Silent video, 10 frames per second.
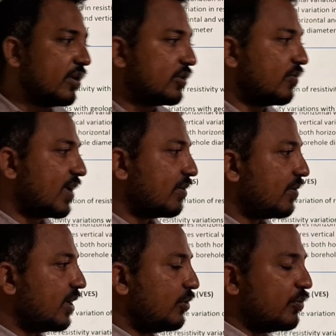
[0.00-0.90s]
So what
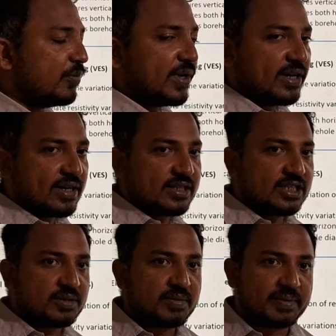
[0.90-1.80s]
we will do in
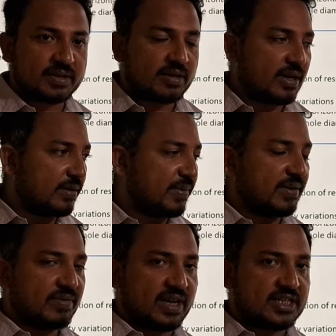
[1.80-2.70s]
resistivity method, I will
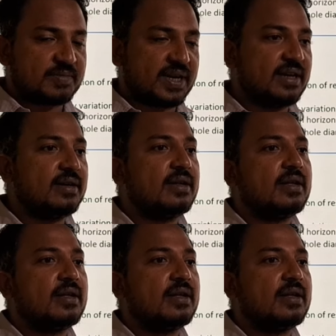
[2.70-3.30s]
briefly explain.